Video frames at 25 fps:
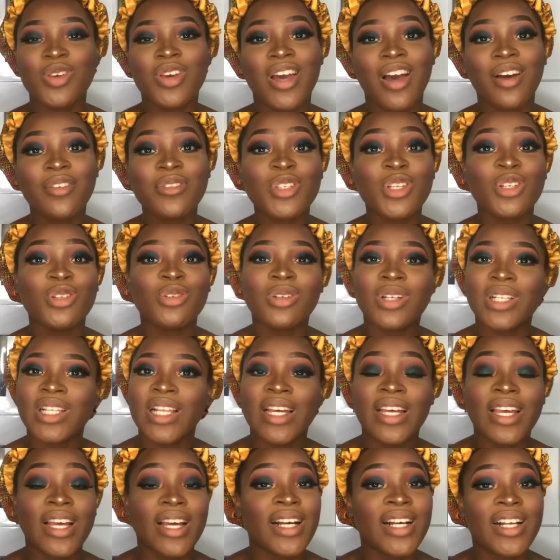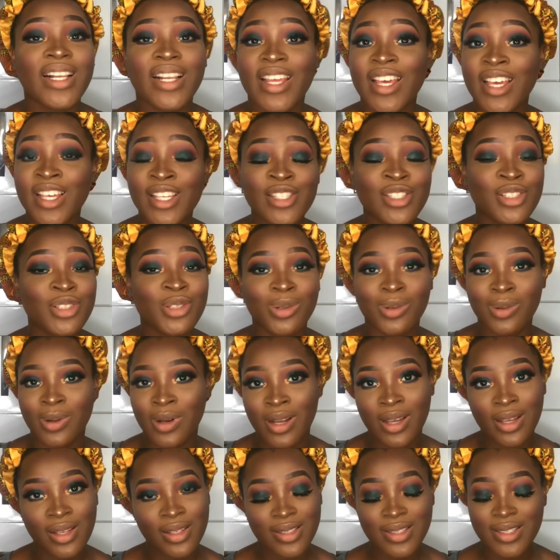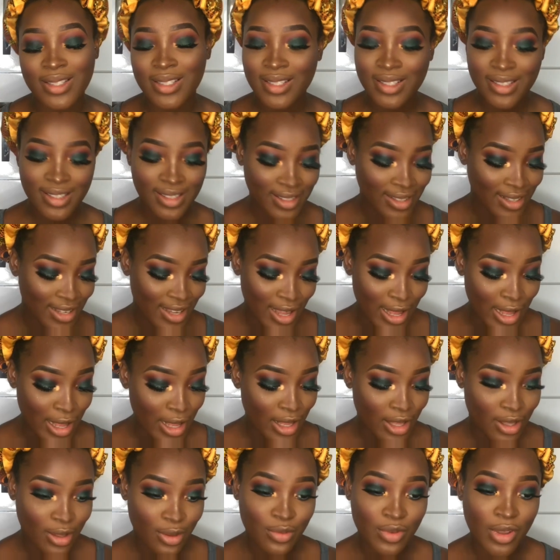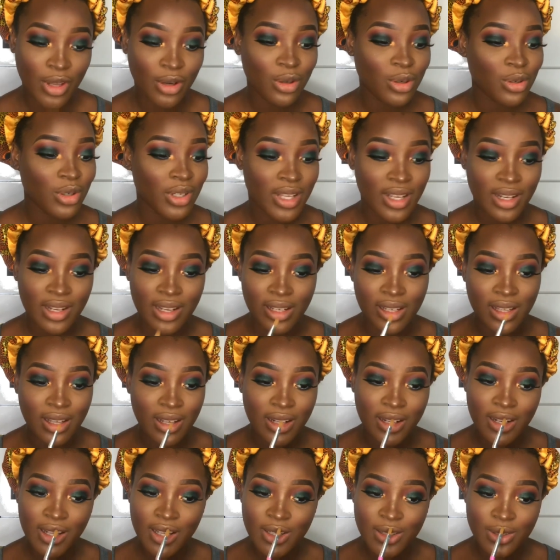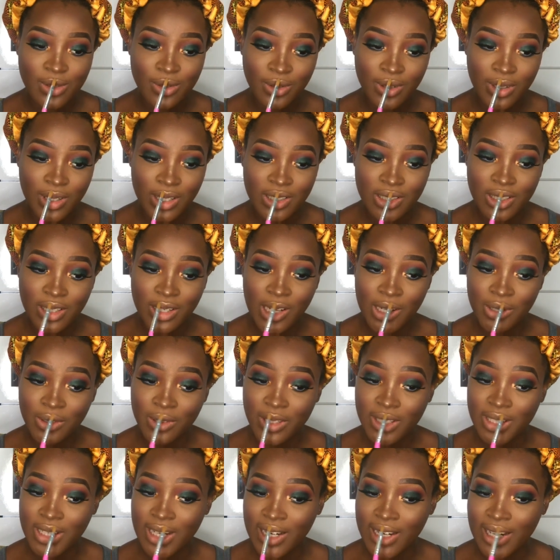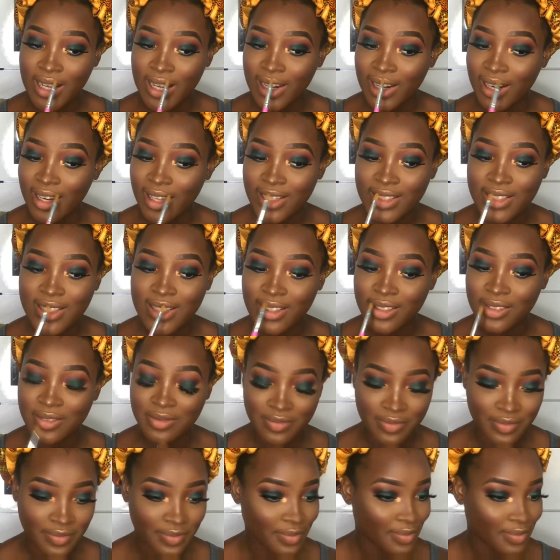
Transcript: You have to look like a glazed donut. If you're not looking like a glazed donut, then you're not done highlighting.